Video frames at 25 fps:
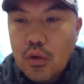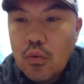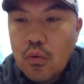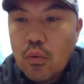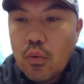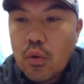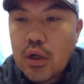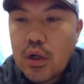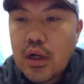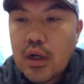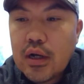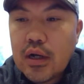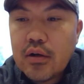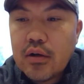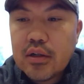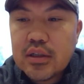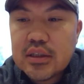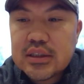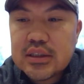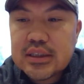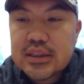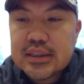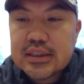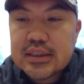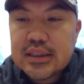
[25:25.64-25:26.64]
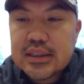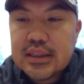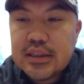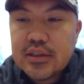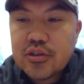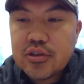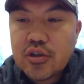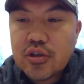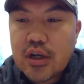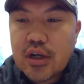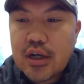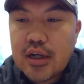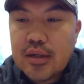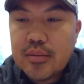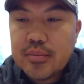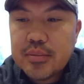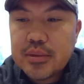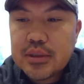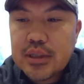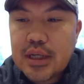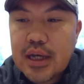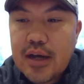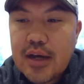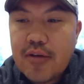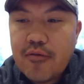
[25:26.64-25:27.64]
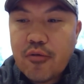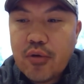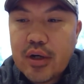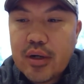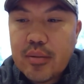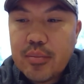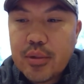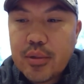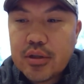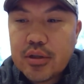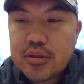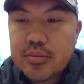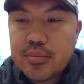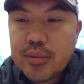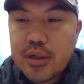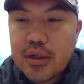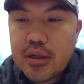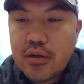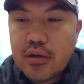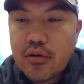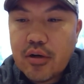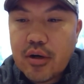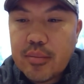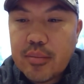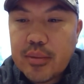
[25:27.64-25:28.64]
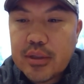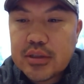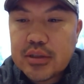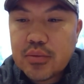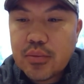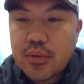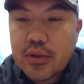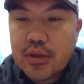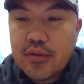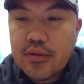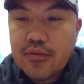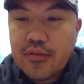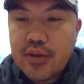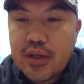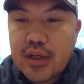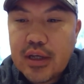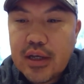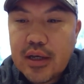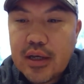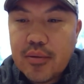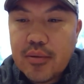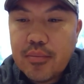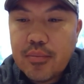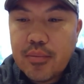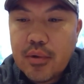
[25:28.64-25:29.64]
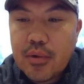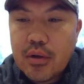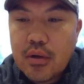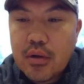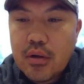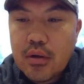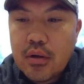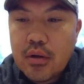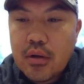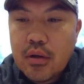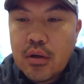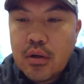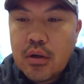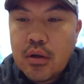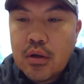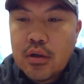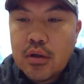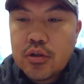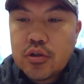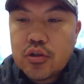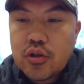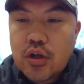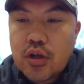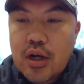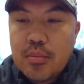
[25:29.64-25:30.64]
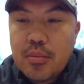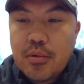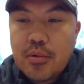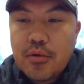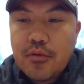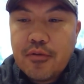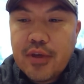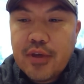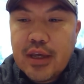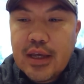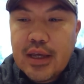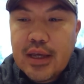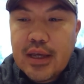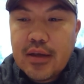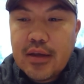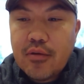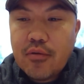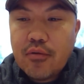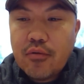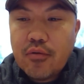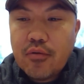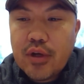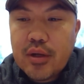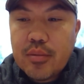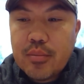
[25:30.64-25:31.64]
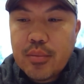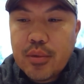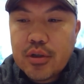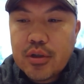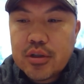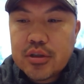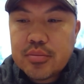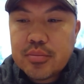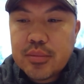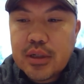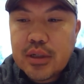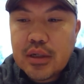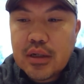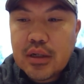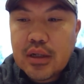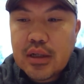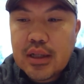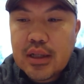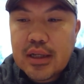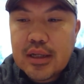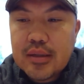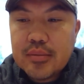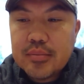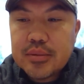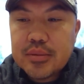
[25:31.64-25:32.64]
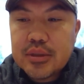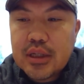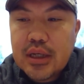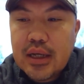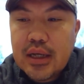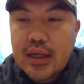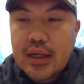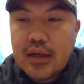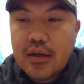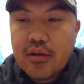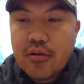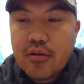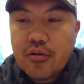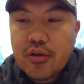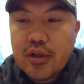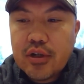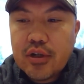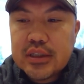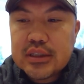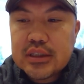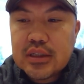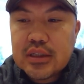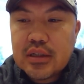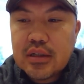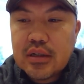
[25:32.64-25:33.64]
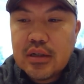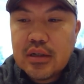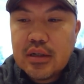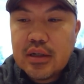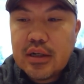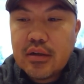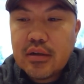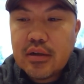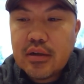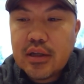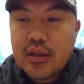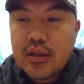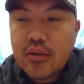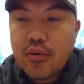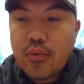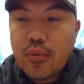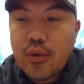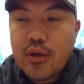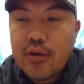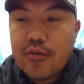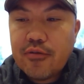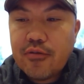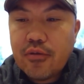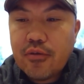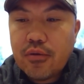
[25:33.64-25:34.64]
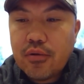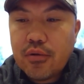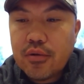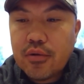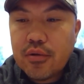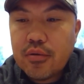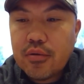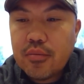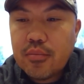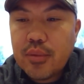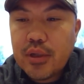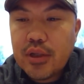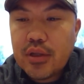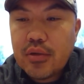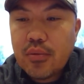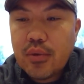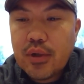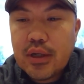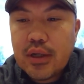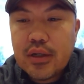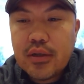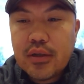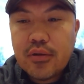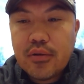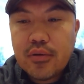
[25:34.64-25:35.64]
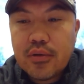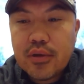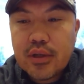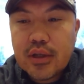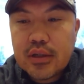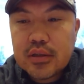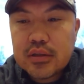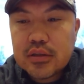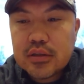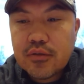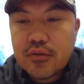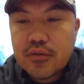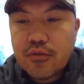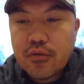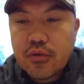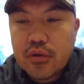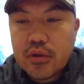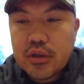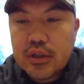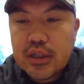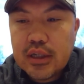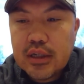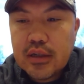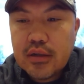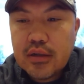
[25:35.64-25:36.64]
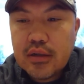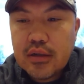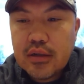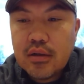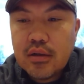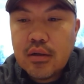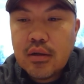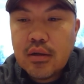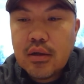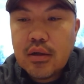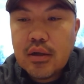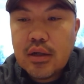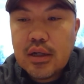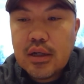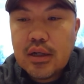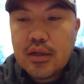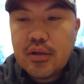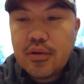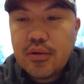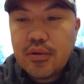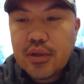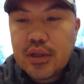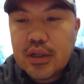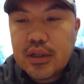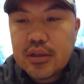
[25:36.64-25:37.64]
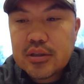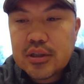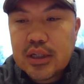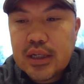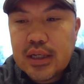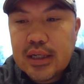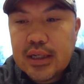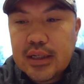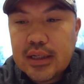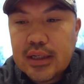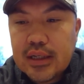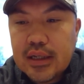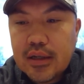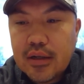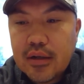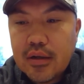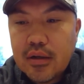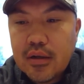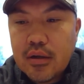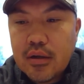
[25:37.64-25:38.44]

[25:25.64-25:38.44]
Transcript: 116 tribes have reimbursement agreements with the VA. Tribal VA reimbursement claims increased nearly threefold between 2014 and 2018,